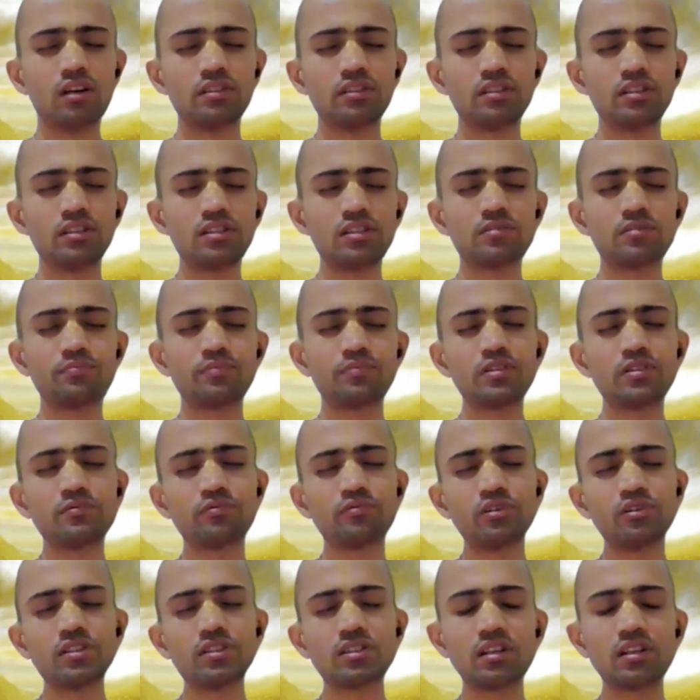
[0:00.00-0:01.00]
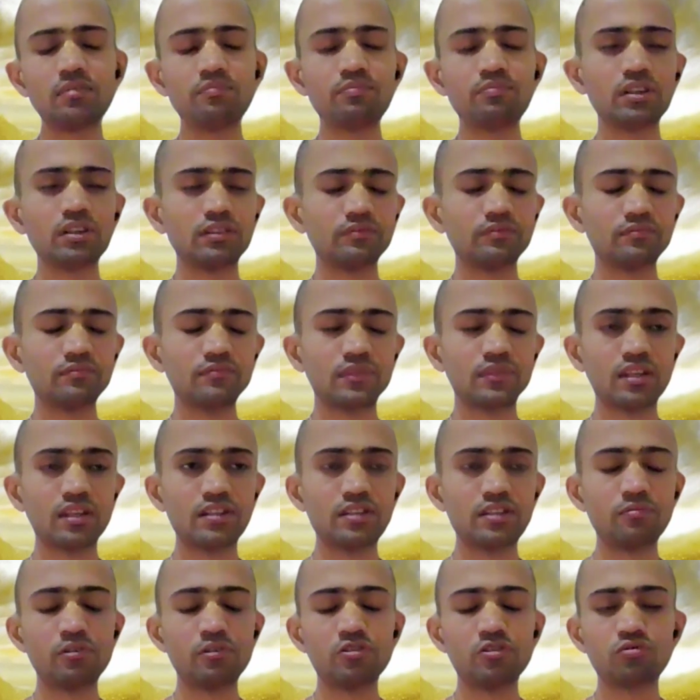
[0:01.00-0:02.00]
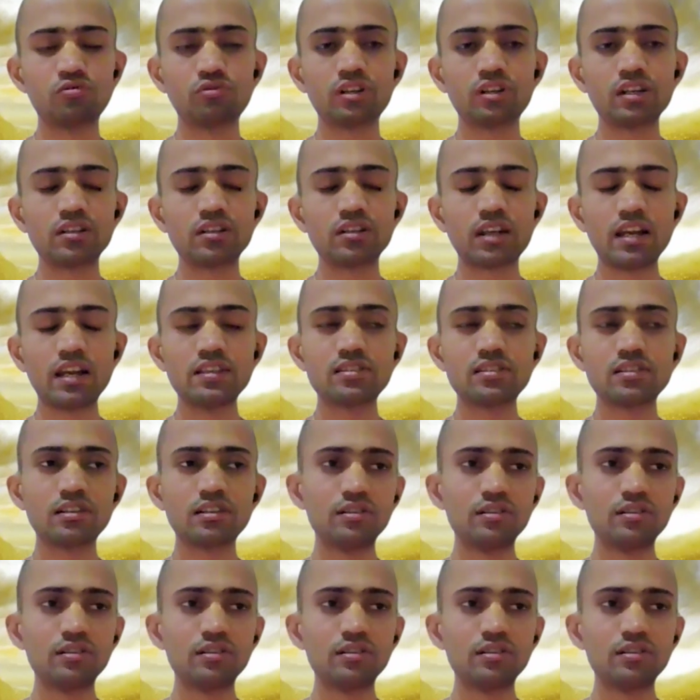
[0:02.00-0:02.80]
he is peacefully sleeping. He's able to get nice